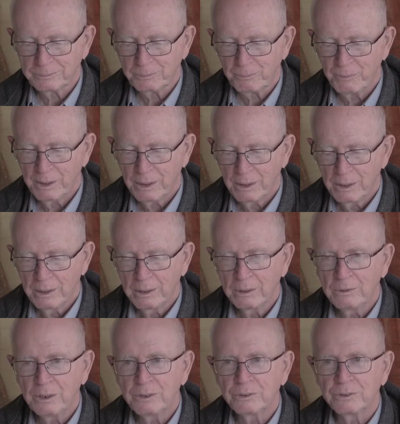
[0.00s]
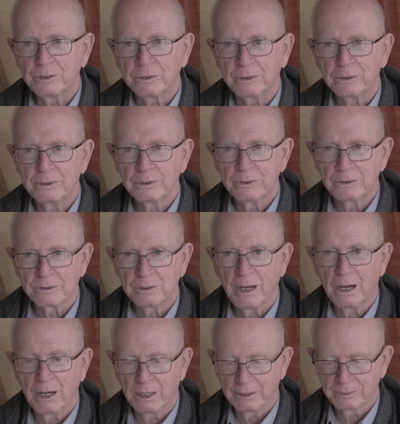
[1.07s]
Crystal, star.
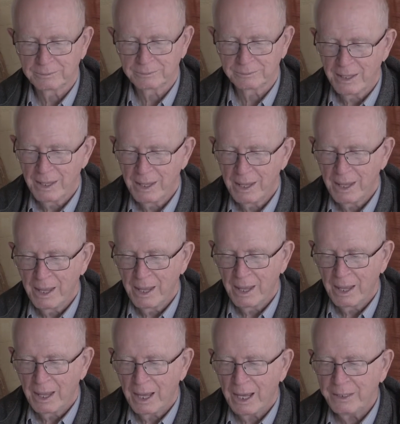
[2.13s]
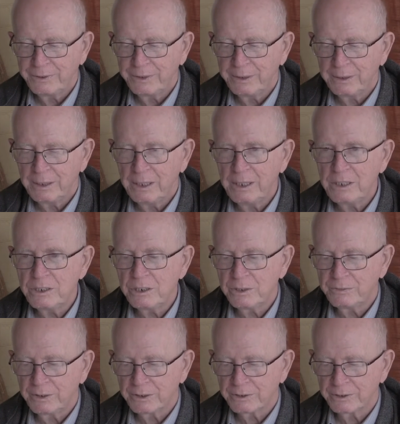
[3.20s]
I think each of us
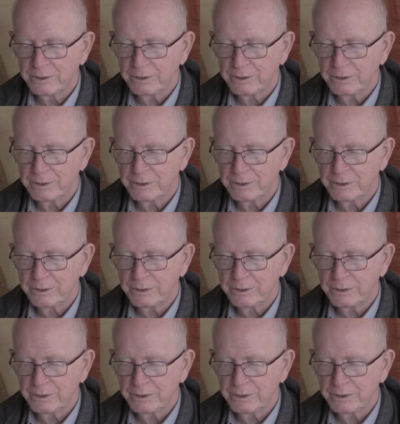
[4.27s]
learn